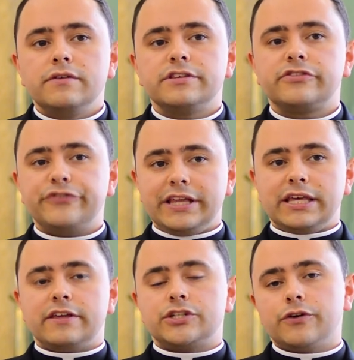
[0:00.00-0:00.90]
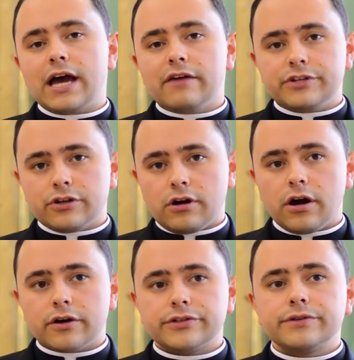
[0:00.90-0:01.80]
this feeling that you have in your
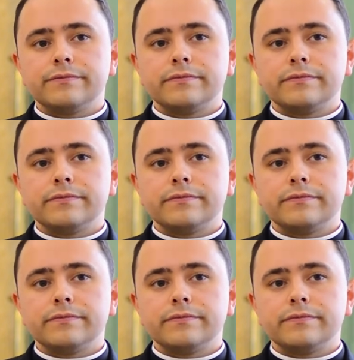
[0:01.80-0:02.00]
heart.